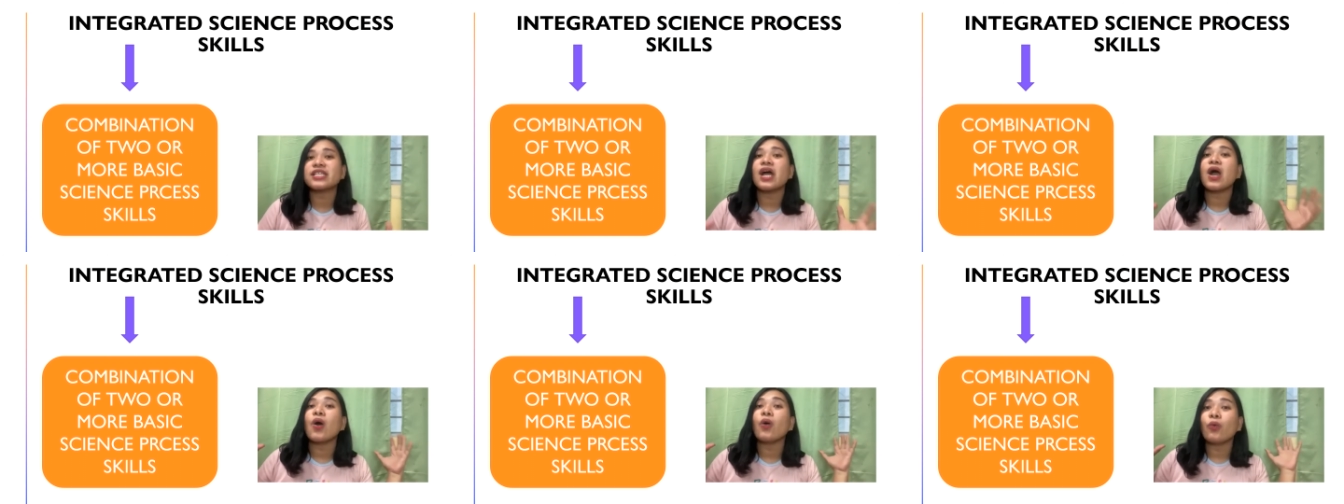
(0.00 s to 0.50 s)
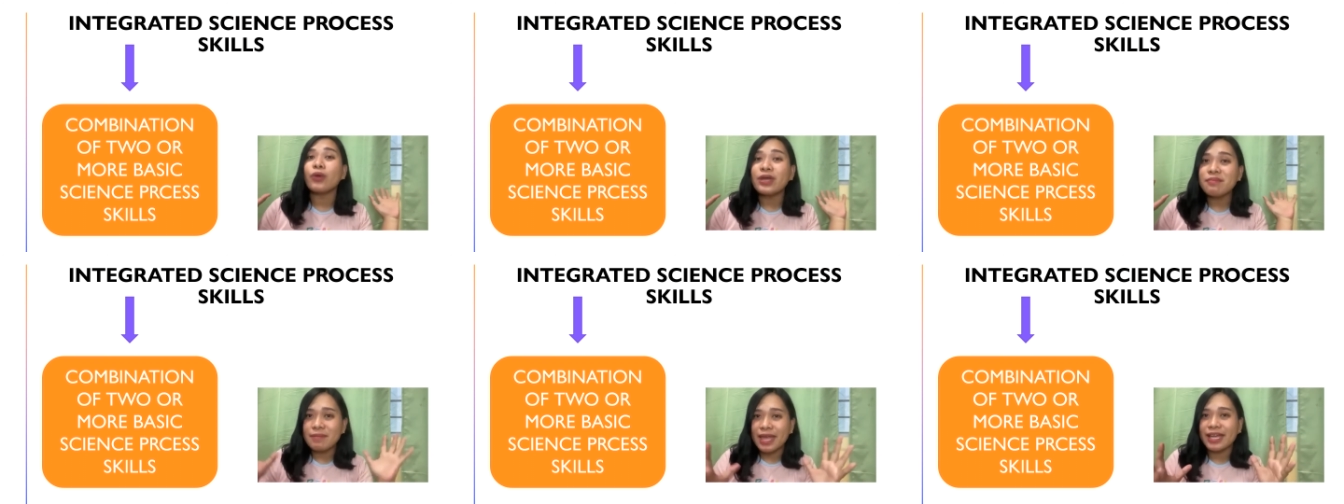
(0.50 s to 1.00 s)
we
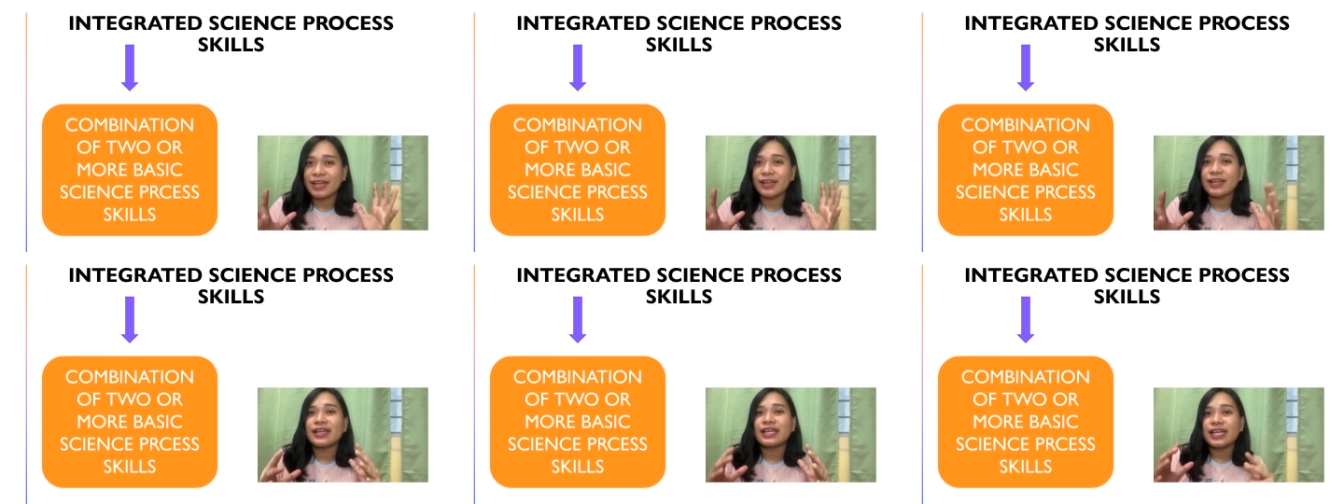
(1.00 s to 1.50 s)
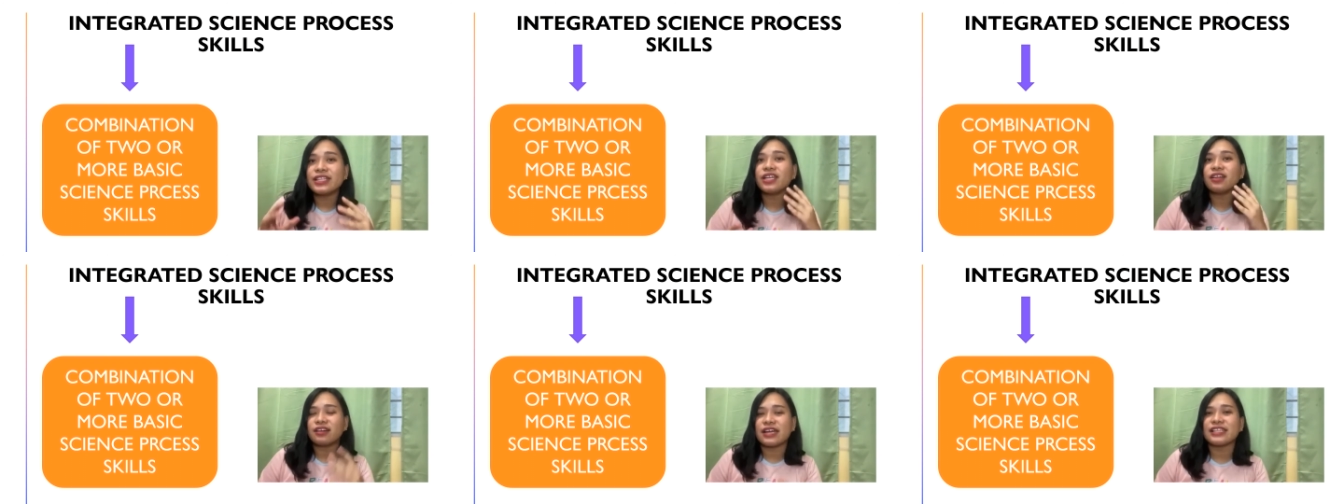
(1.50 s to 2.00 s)
make
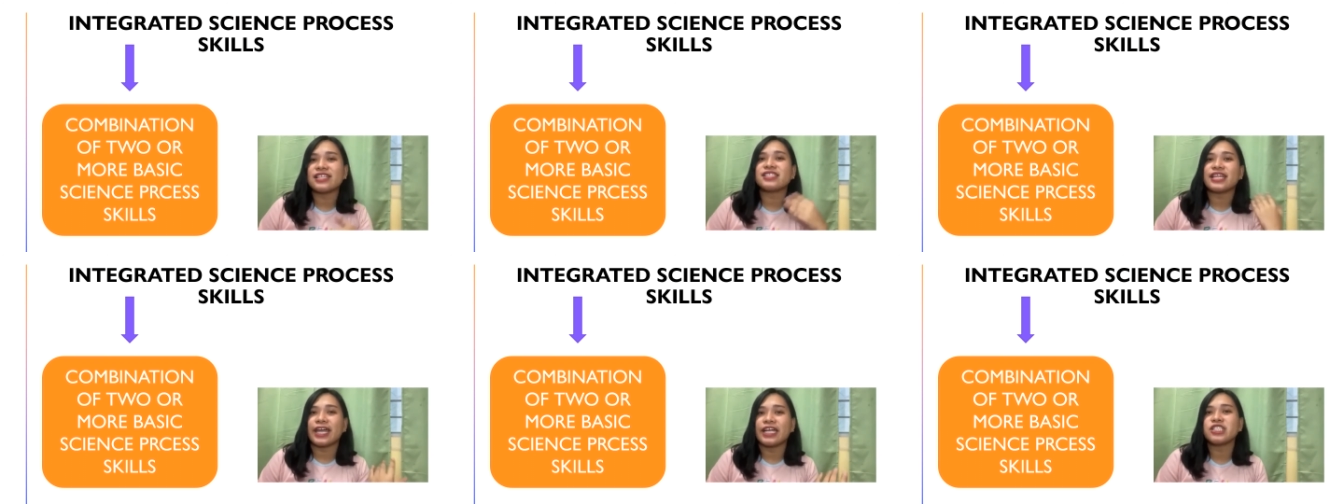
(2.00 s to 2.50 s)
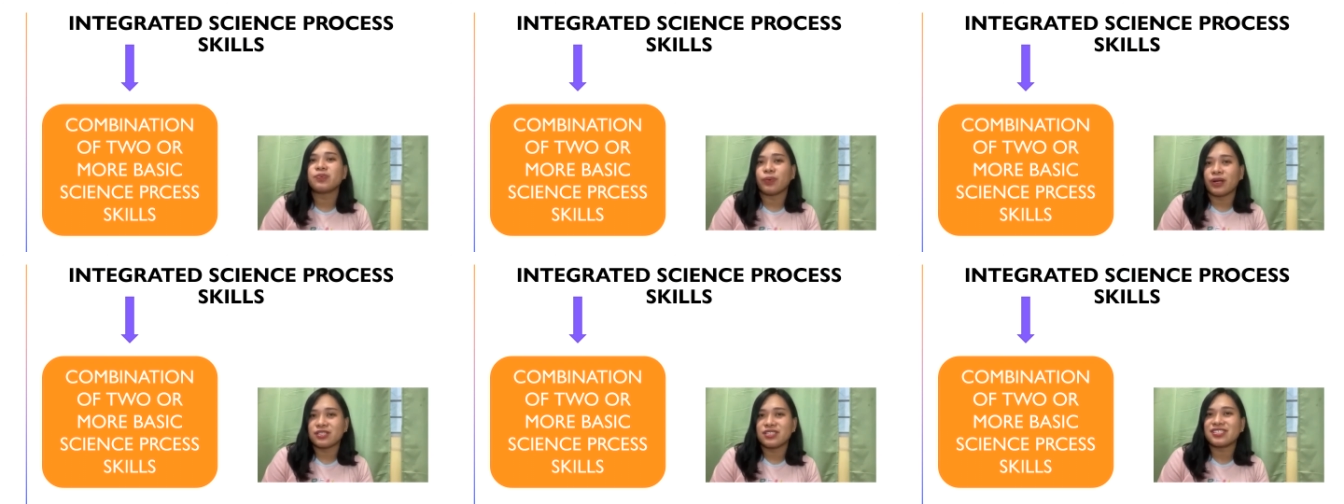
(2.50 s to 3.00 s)
integrated science
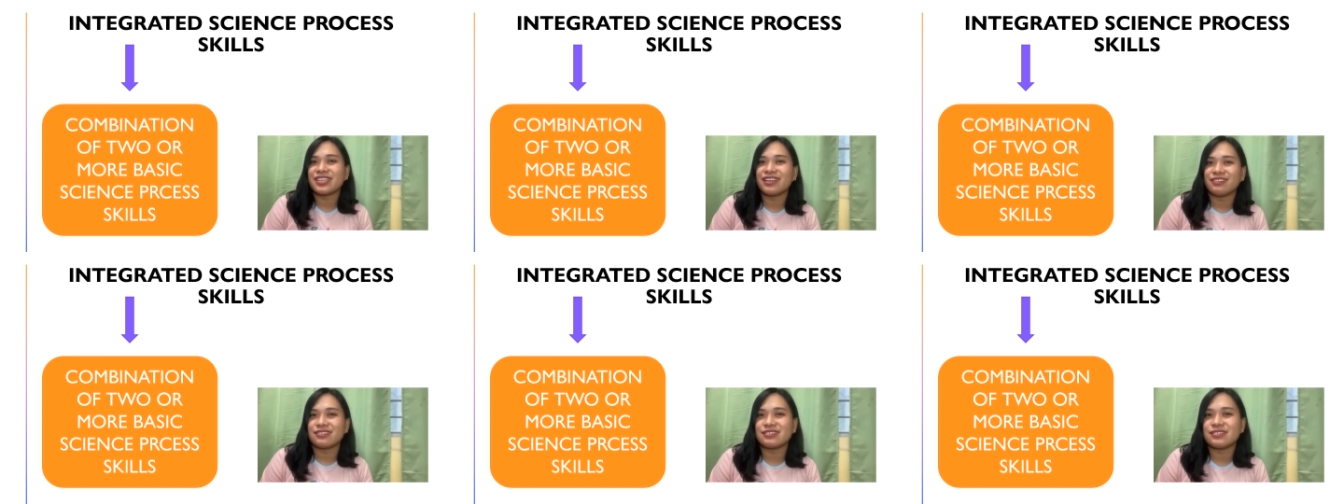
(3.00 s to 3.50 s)
process skills.